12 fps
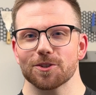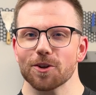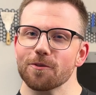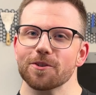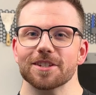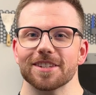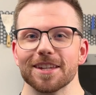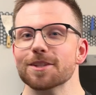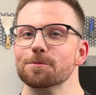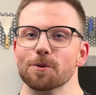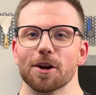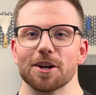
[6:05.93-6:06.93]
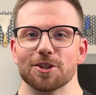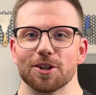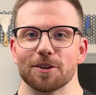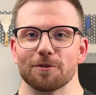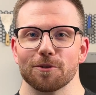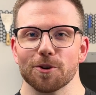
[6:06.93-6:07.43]
serve as
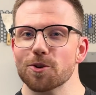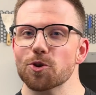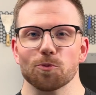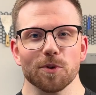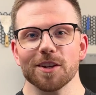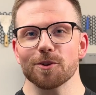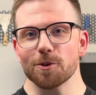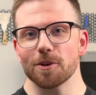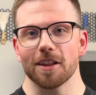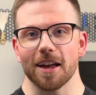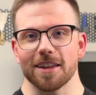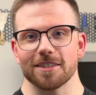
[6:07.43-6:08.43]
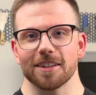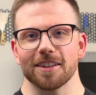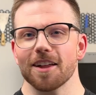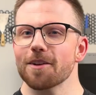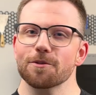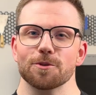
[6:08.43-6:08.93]
inspiration for you to reutilize a
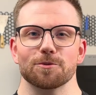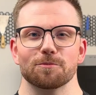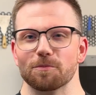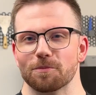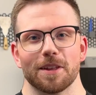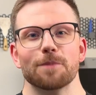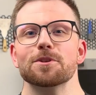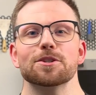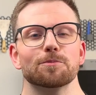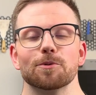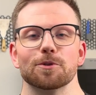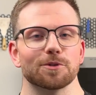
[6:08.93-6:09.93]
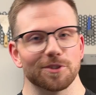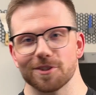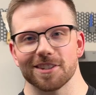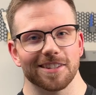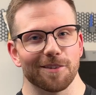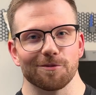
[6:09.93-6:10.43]
lot of those empty spools you
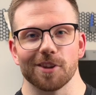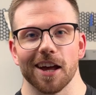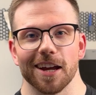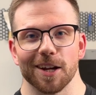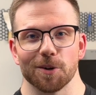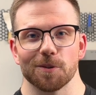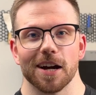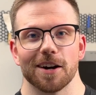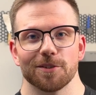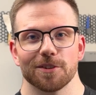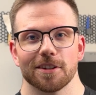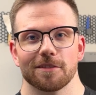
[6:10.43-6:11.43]
just have lying around.